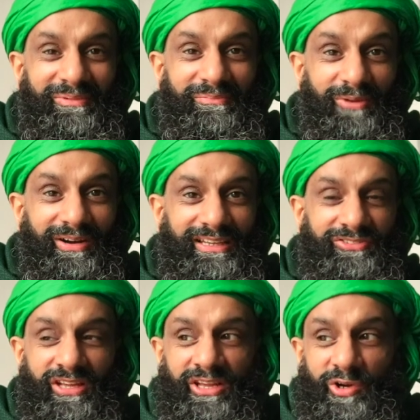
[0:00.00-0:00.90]
more or
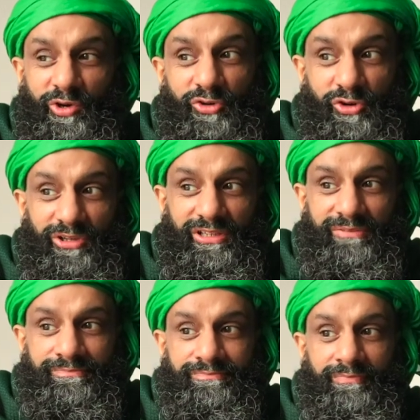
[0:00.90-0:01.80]
less, or drunk,
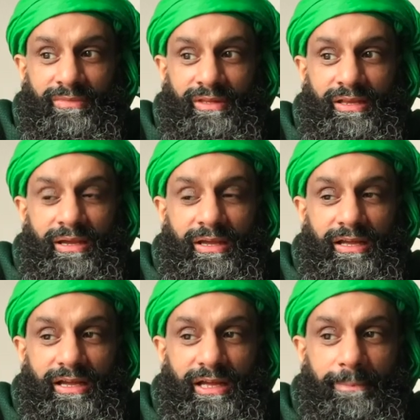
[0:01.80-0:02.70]

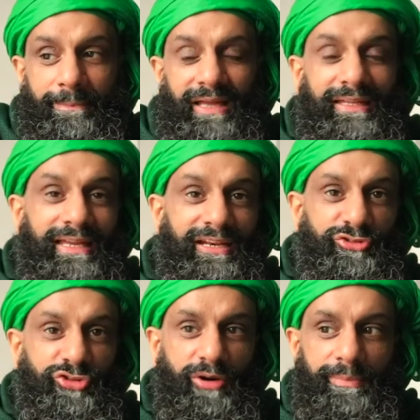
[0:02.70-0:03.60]
barely get a
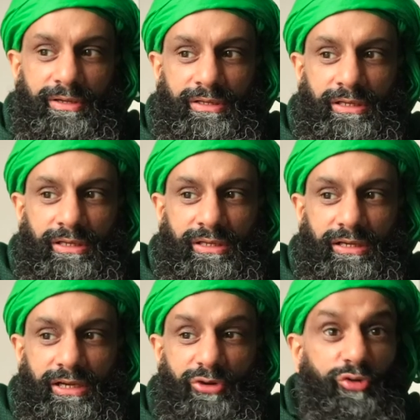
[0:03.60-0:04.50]
job,
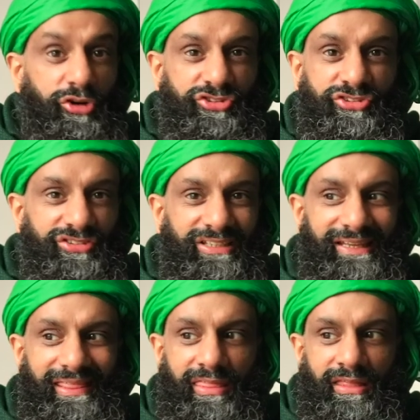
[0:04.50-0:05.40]
rotten
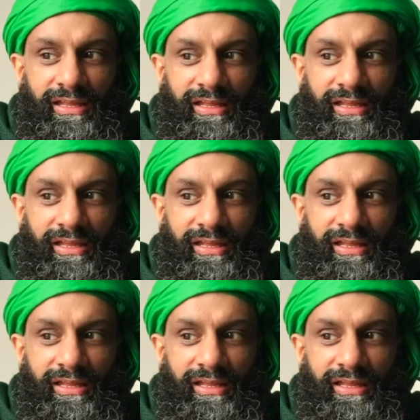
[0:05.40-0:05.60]
teeth.